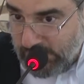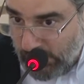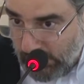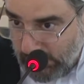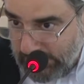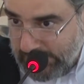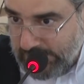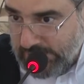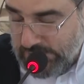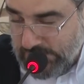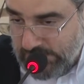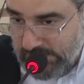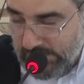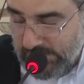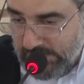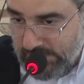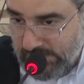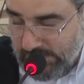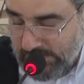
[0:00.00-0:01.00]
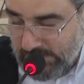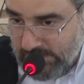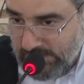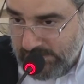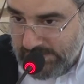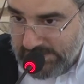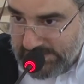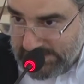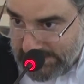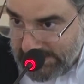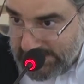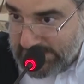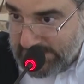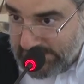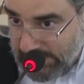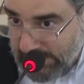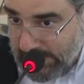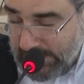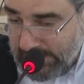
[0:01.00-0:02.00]
knowledge the
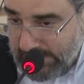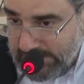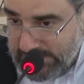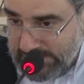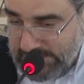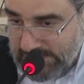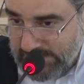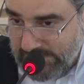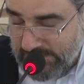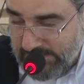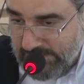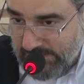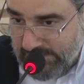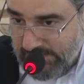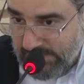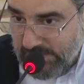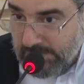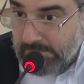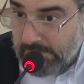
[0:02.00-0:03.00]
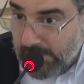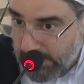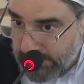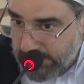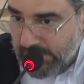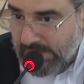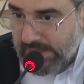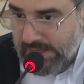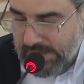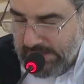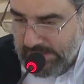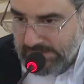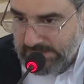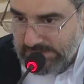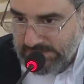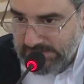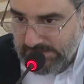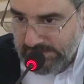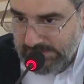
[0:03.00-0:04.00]
sister has, the mother
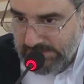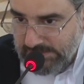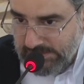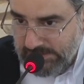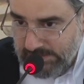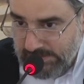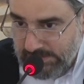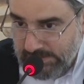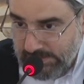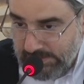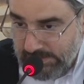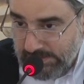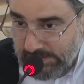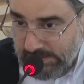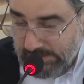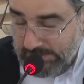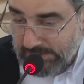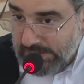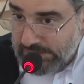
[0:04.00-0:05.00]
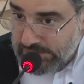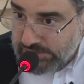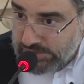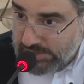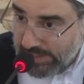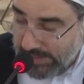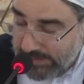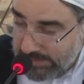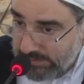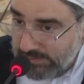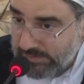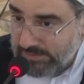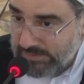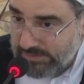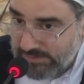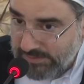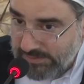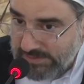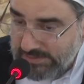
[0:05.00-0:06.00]
has, that child
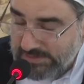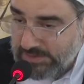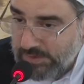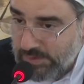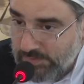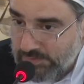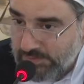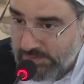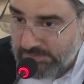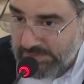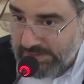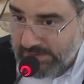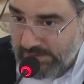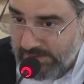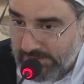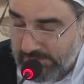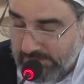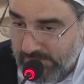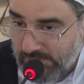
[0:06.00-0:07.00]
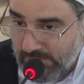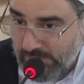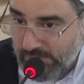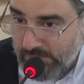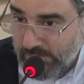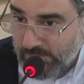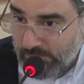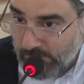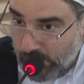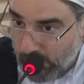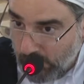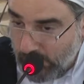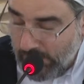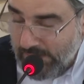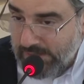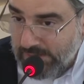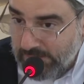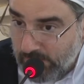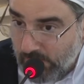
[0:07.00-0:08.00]
is going to become more
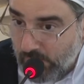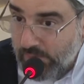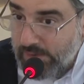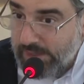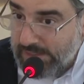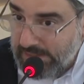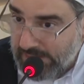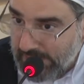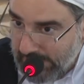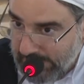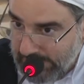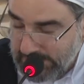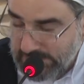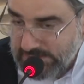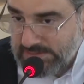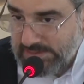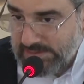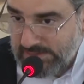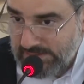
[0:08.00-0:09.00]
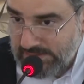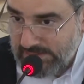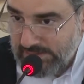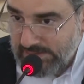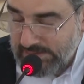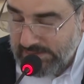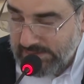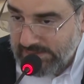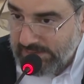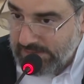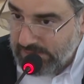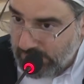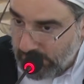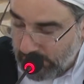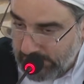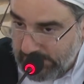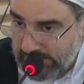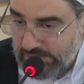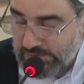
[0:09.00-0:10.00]
and more enhanced in
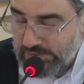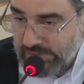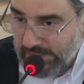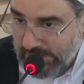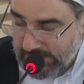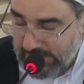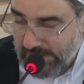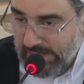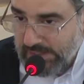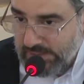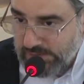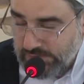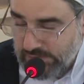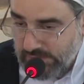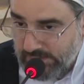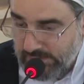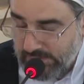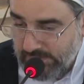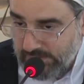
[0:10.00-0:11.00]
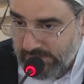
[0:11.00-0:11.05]
knowledge and action.